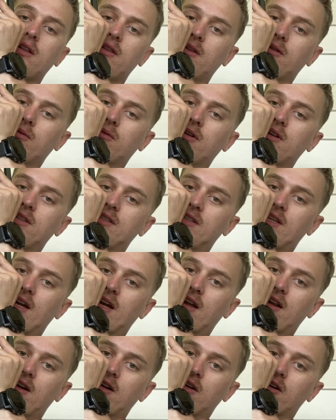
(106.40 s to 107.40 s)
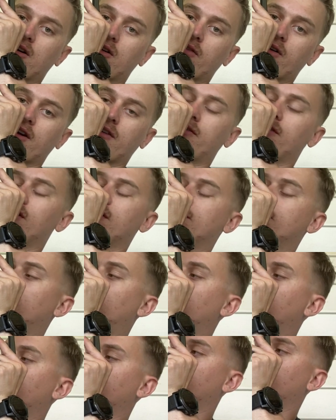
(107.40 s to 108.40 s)
The ones that are correct for this
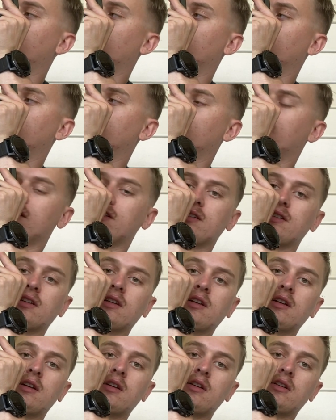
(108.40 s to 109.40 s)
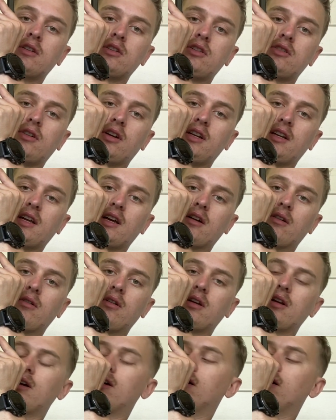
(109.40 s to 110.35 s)
model are just straight down.